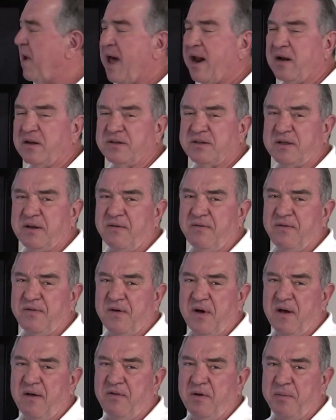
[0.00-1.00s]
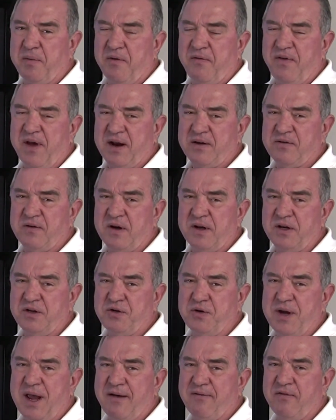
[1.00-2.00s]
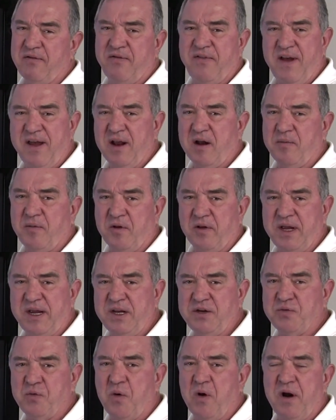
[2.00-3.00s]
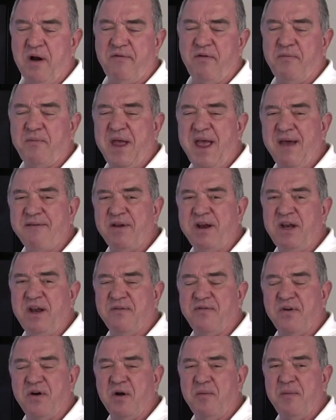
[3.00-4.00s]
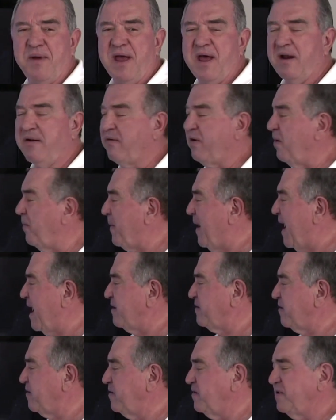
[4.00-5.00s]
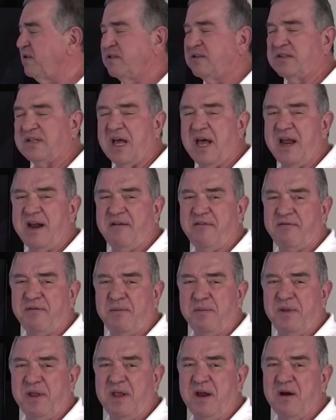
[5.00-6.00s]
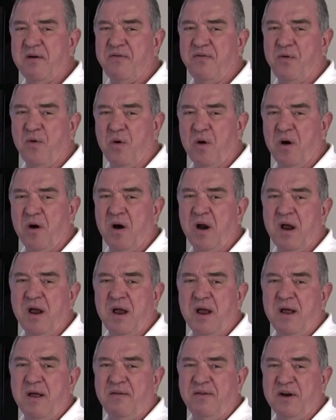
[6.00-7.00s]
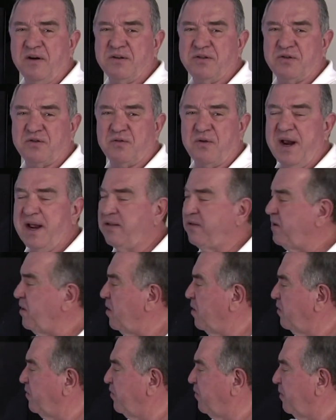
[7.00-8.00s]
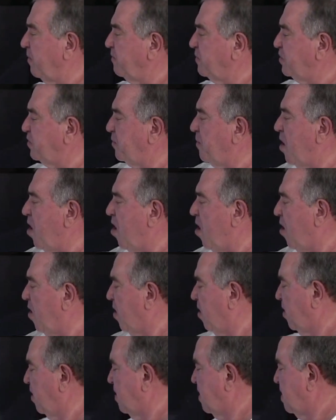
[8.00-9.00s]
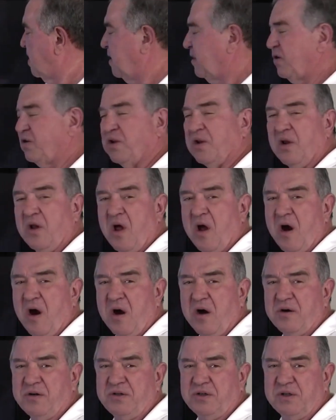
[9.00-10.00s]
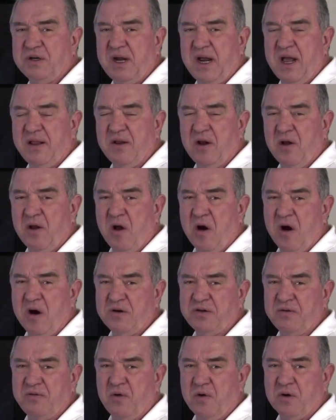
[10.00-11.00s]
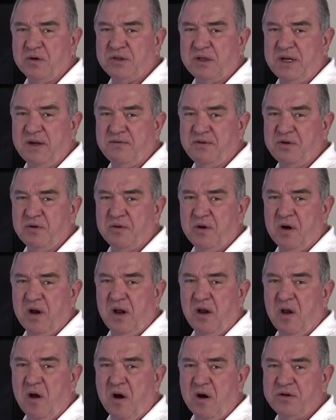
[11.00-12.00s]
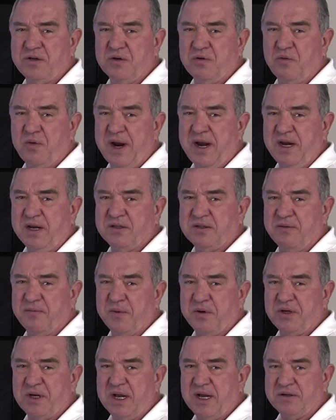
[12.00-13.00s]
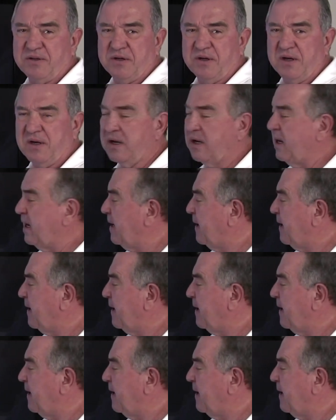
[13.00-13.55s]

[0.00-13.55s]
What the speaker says: models of the Prevectron that you have available. Each one of them have a different amount of capacitors inside of them, and therefore their strength goes from small to large, and the large, of course, gives you a larger radius of protection